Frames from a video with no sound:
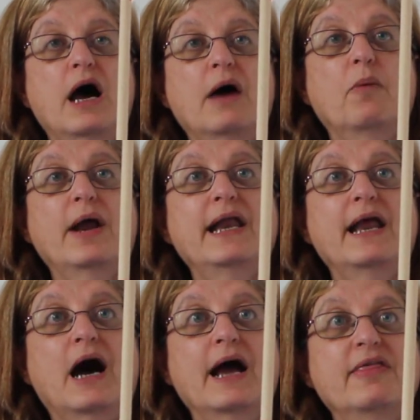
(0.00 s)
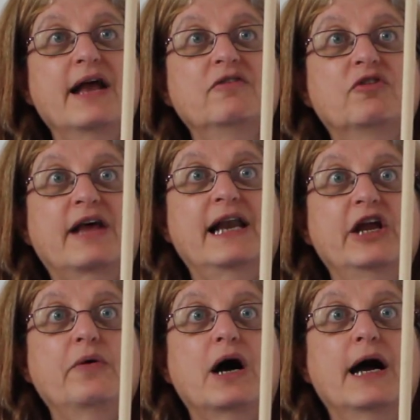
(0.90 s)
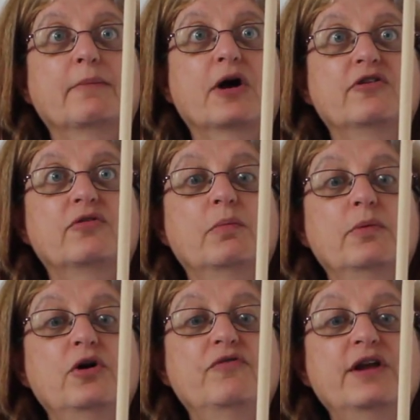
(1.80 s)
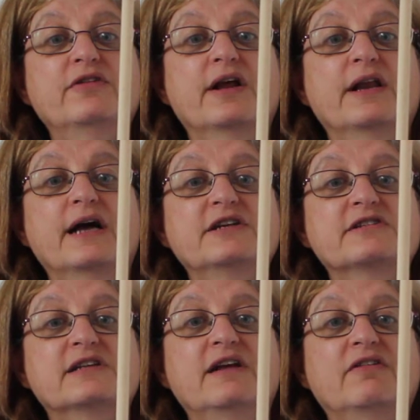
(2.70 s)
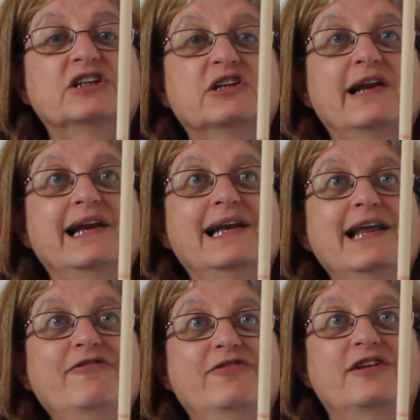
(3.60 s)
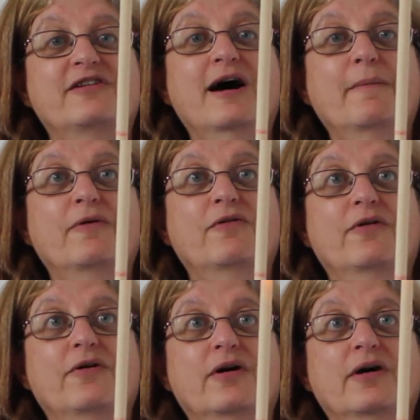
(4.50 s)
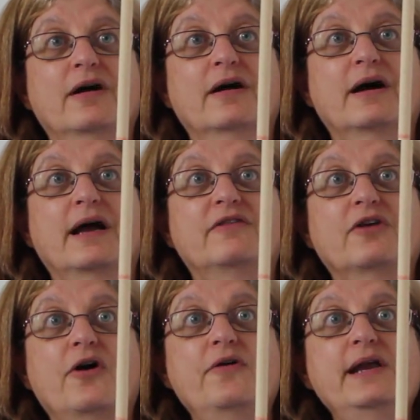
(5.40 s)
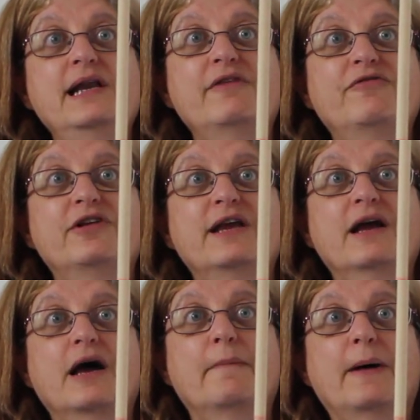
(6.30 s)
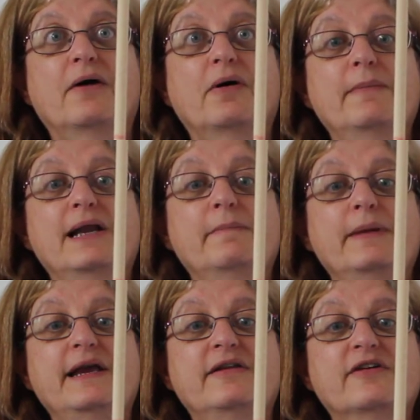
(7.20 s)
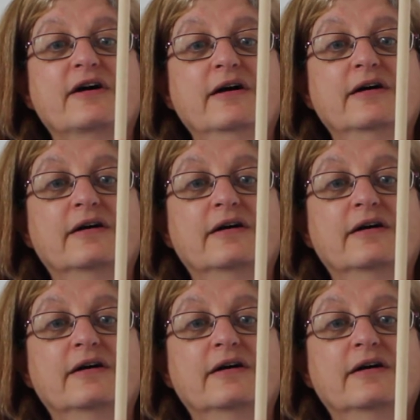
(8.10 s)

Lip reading: When I then tell you I'm going to remove it, and I just literally lift it up, and it's only lifting about a millimetre,